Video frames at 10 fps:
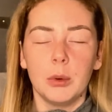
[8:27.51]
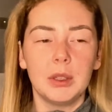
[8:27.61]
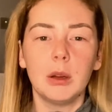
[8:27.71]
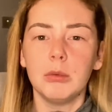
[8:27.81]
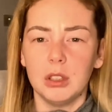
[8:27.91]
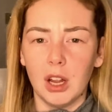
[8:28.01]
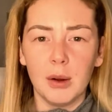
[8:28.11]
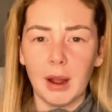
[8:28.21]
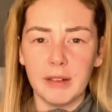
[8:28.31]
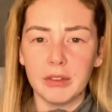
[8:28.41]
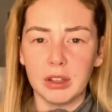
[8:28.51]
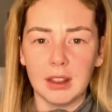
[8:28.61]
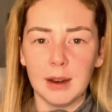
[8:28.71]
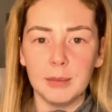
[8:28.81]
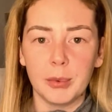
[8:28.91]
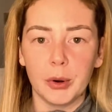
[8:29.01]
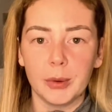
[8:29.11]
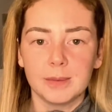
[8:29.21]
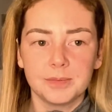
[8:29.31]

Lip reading: we don't know everything, but